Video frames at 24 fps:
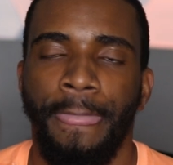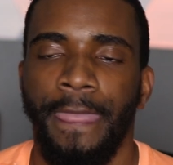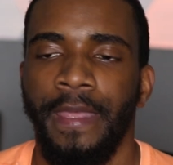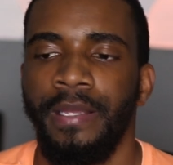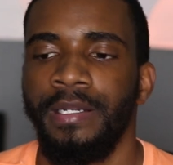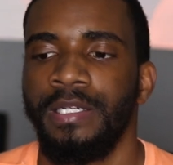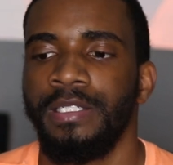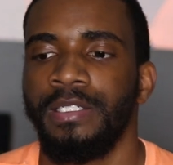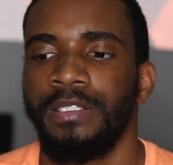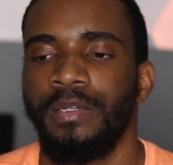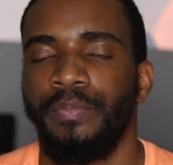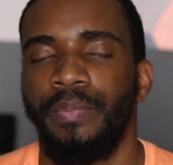It
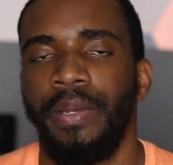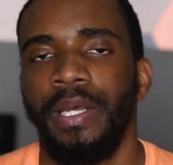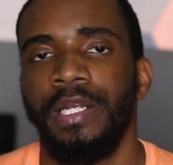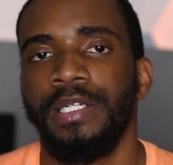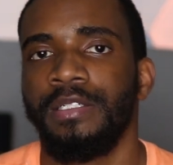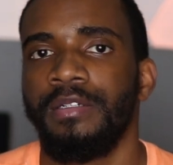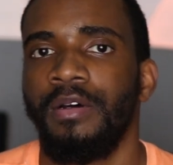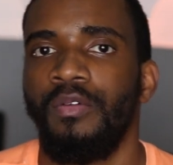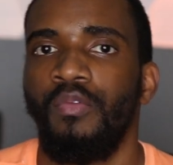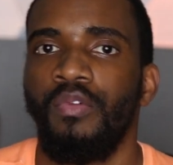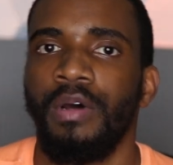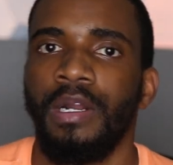just
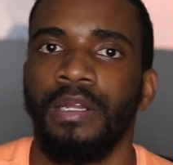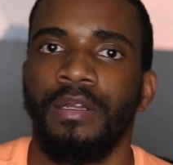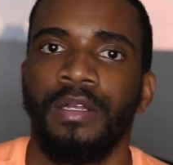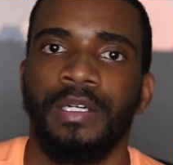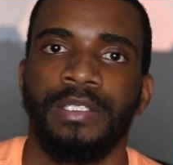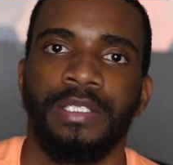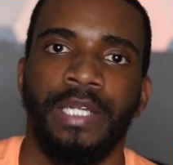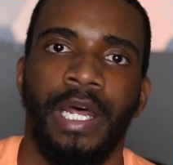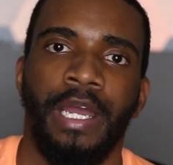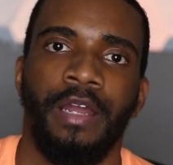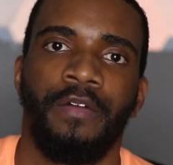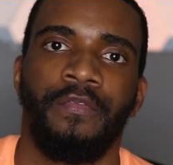depends on what it
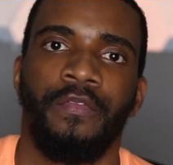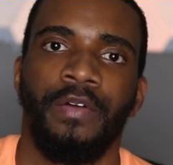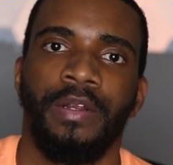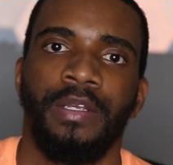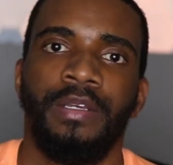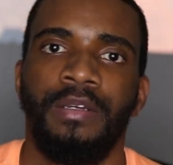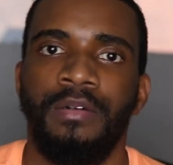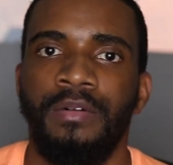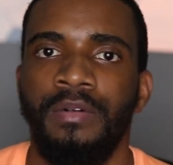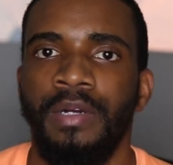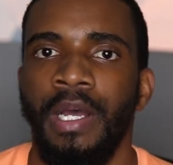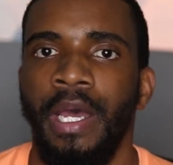looks like for
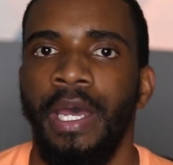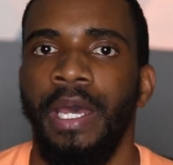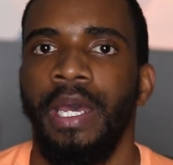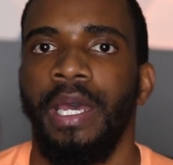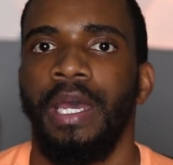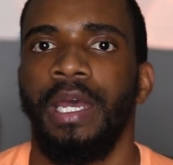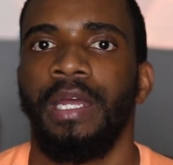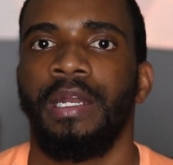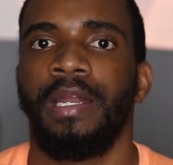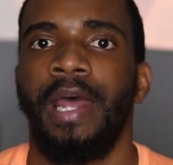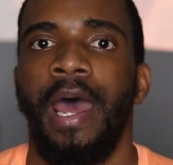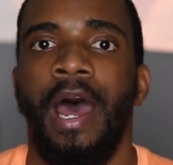you
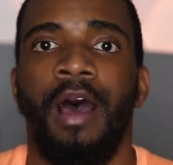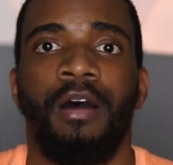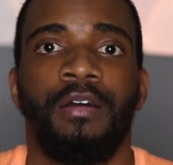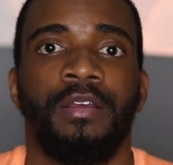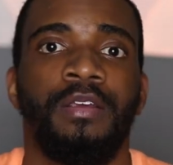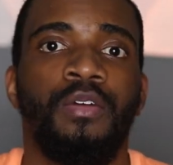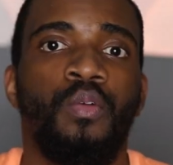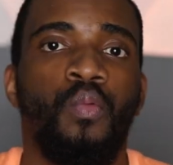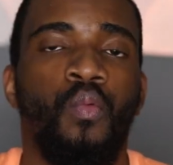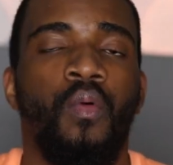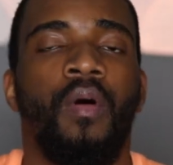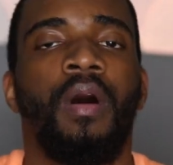and how
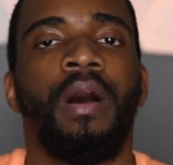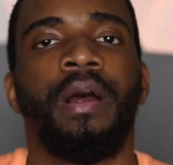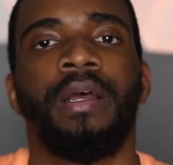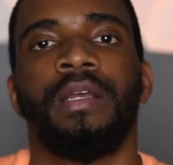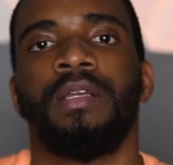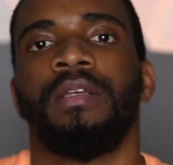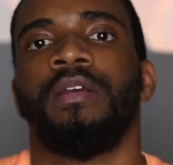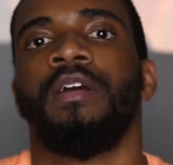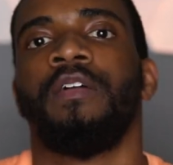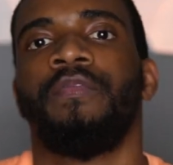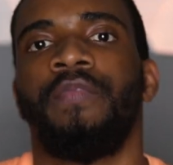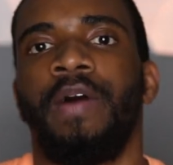you
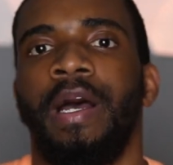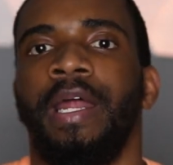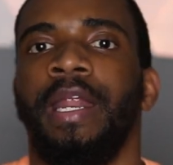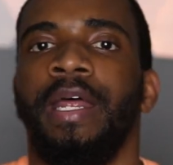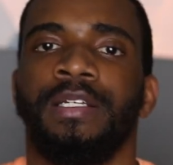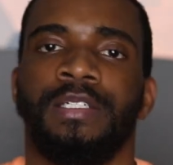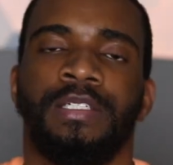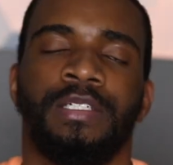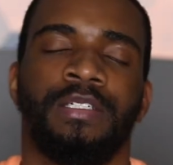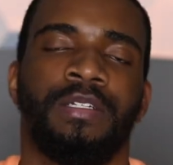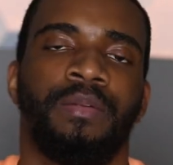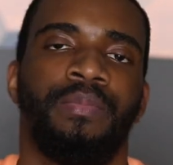want your
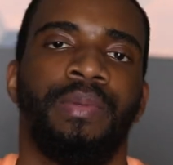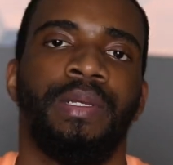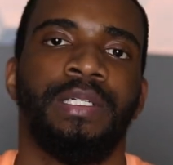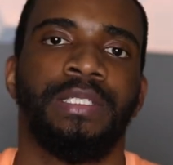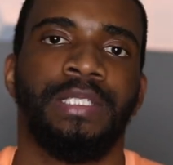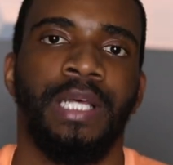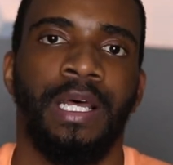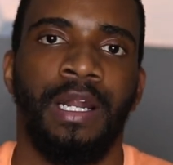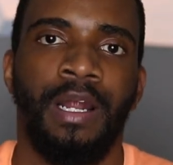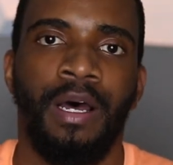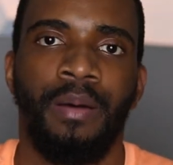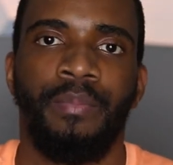finances to be
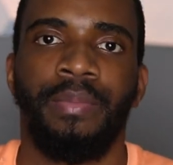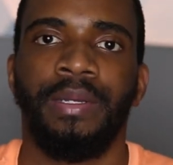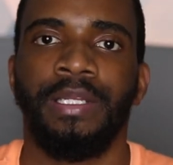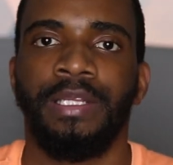set up.